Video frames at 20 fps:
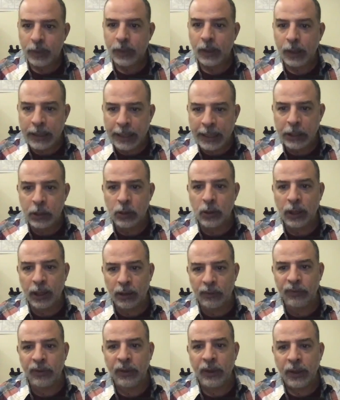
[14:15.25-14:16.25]
Here you
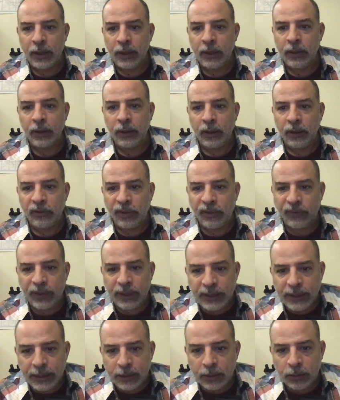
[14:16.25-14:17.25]
have 50
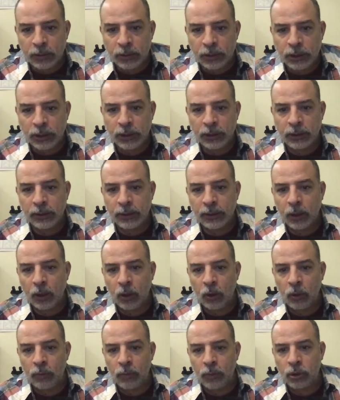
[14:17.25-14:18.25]
seconds,
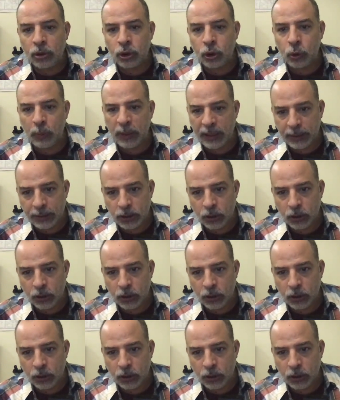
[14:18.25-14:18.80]
almost 2 minutes.